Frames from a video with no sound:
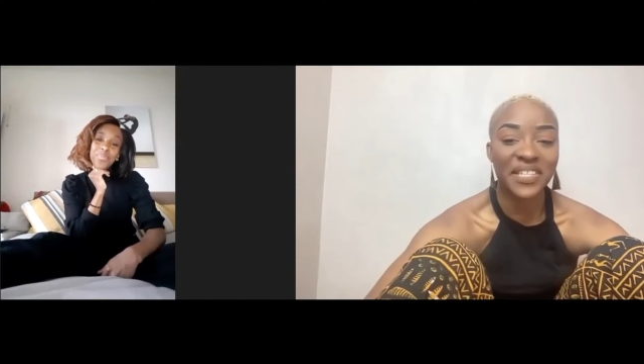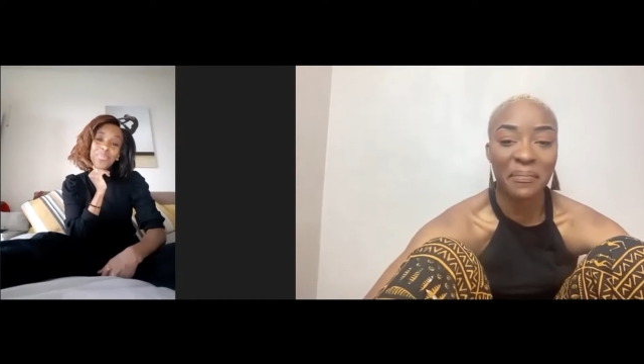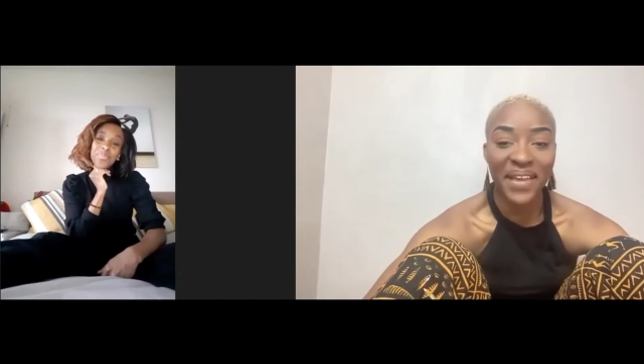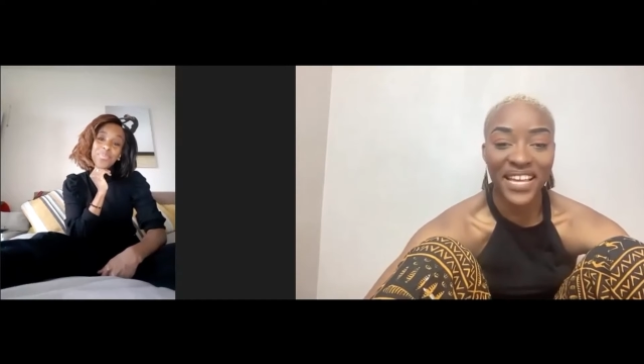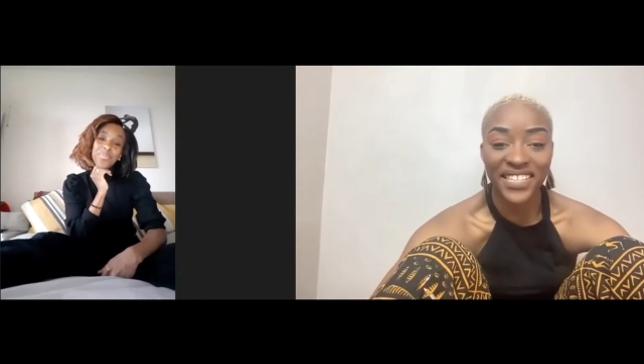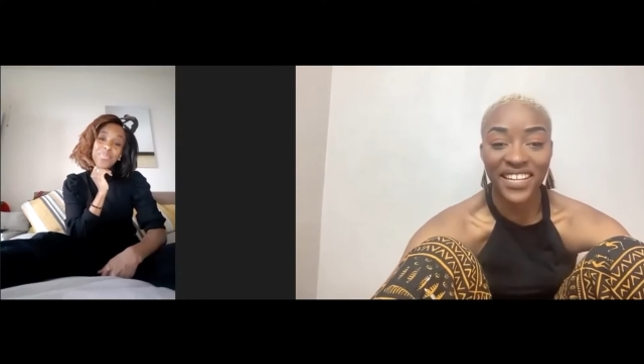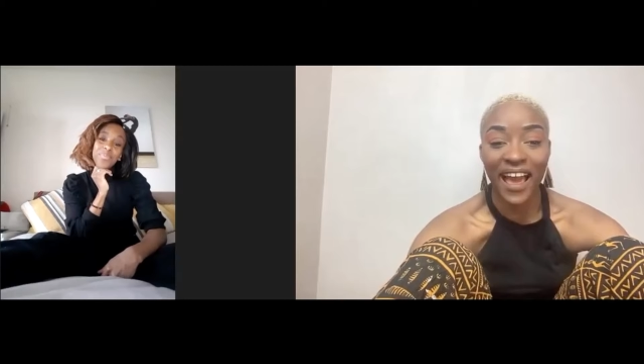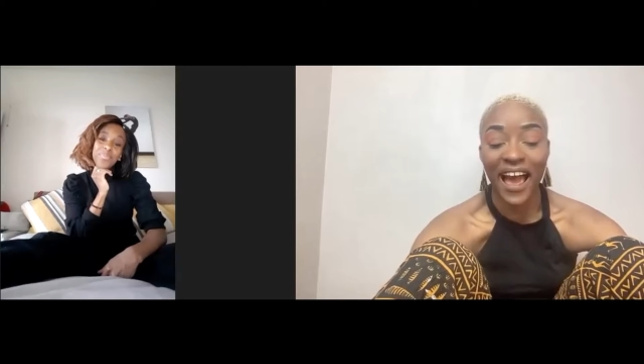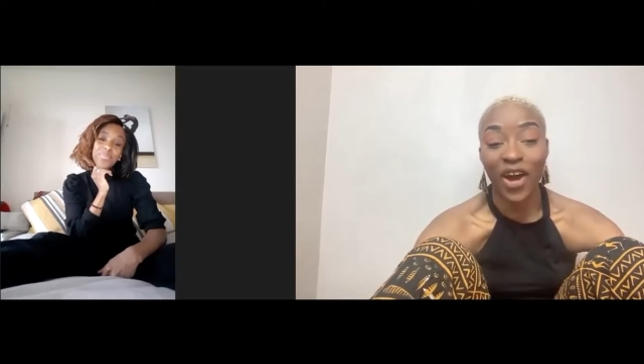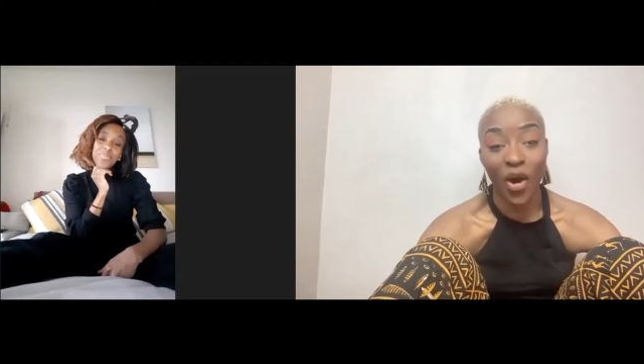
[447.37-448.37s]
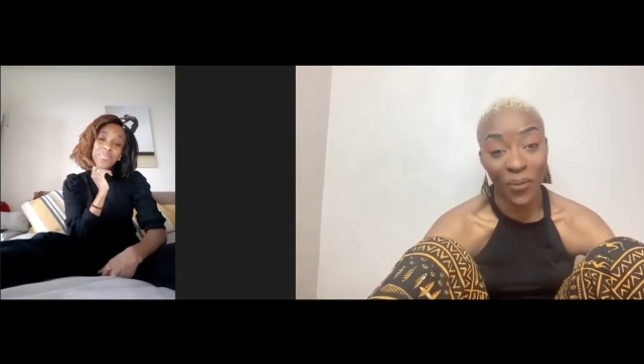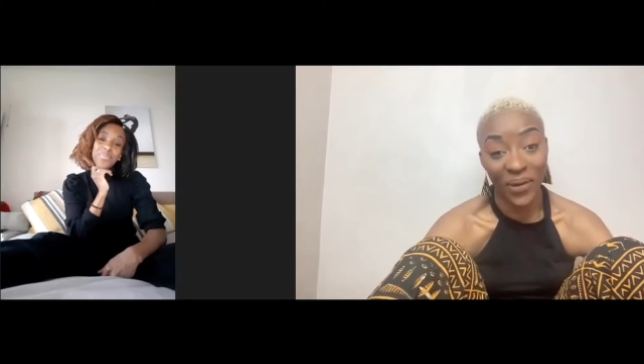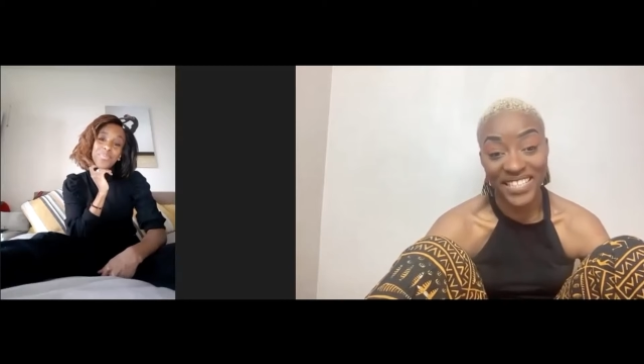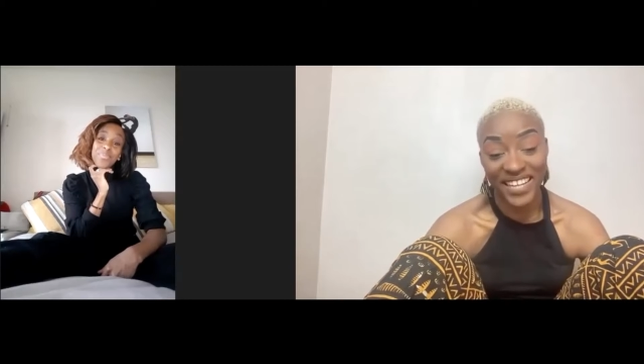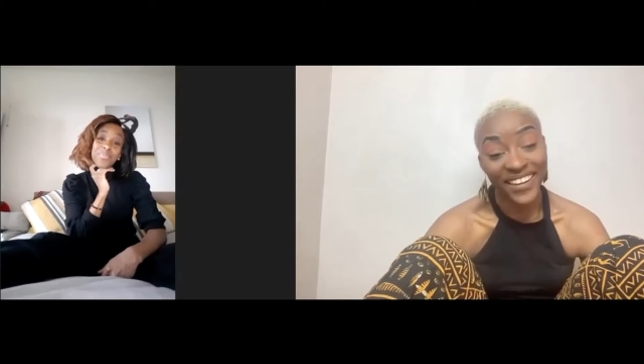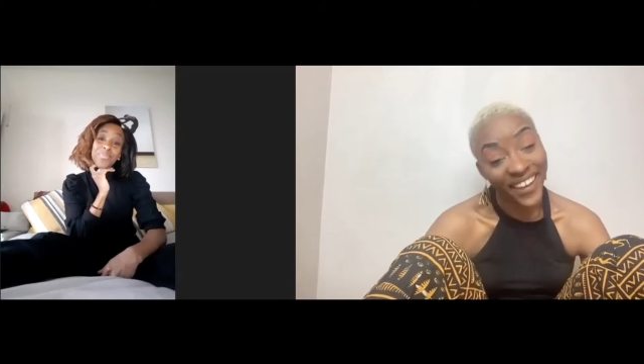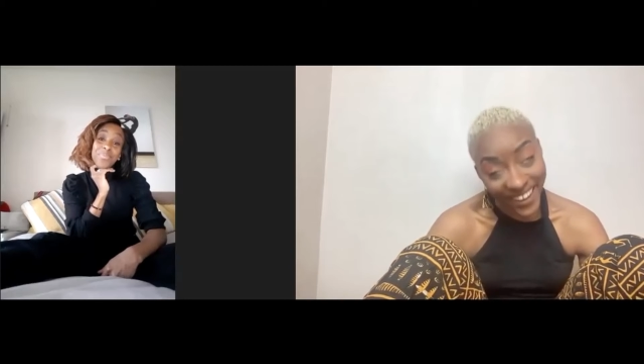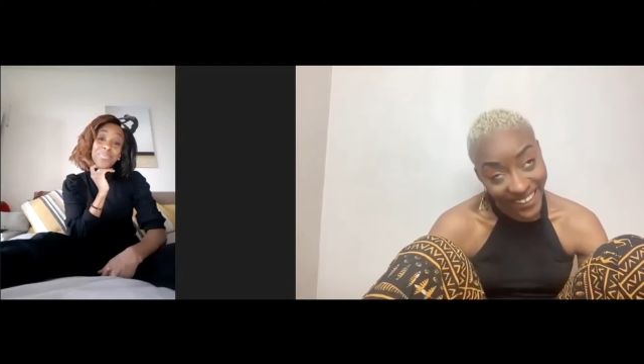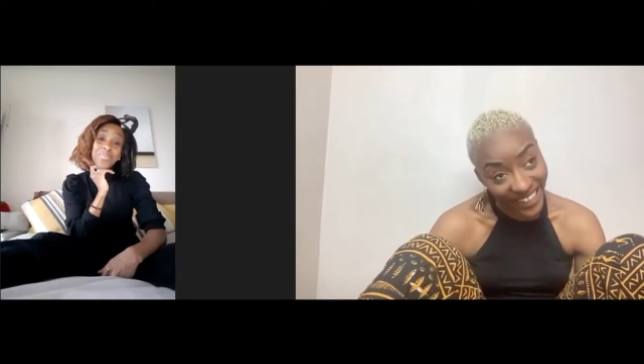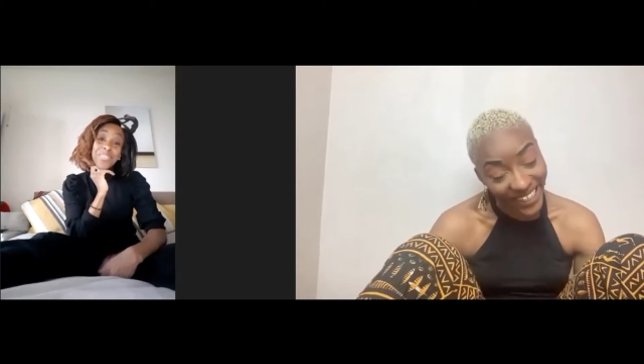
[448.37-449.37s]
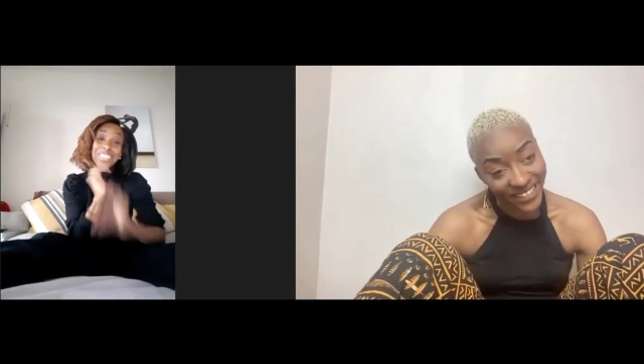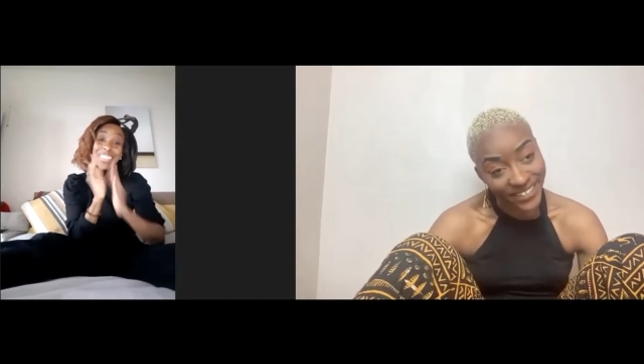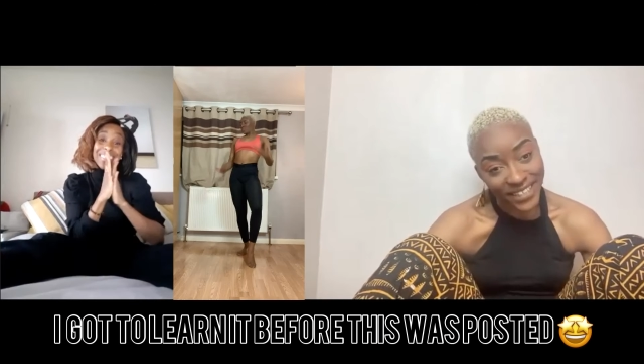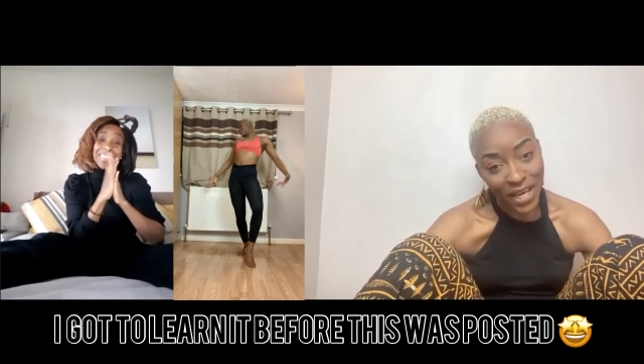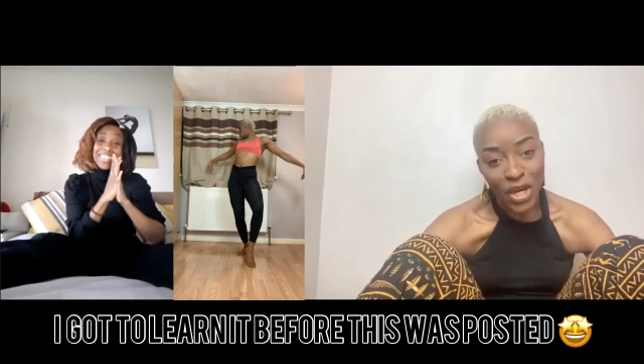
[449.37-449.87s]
amazing. I can't wait to learn it.